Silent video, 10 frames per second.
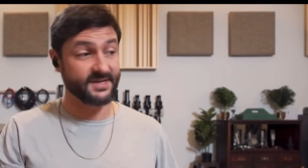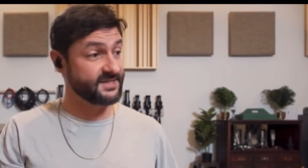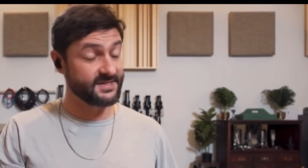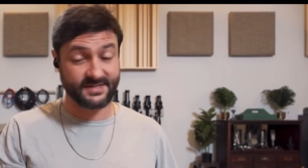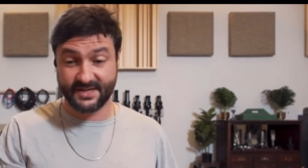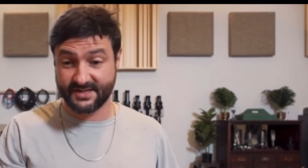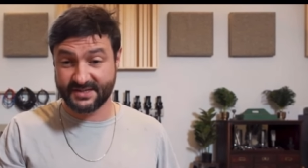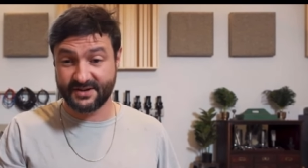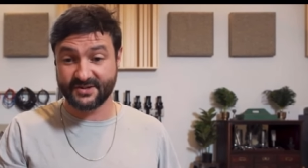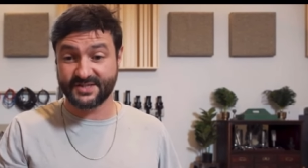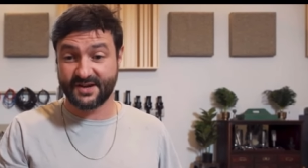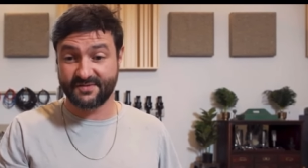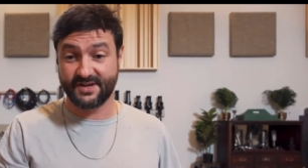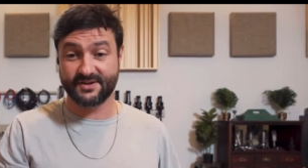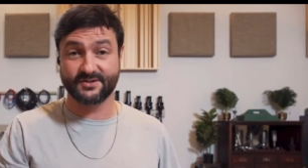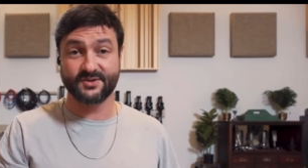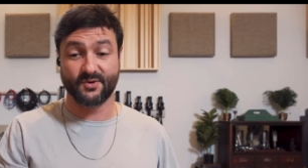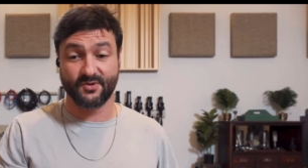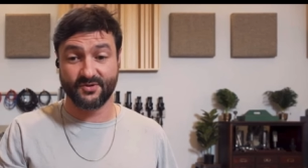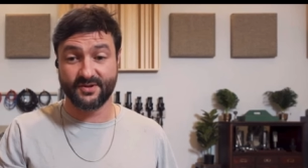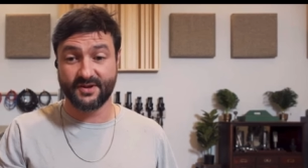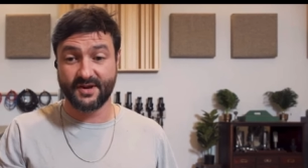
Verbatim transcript: 60 or 70 years old.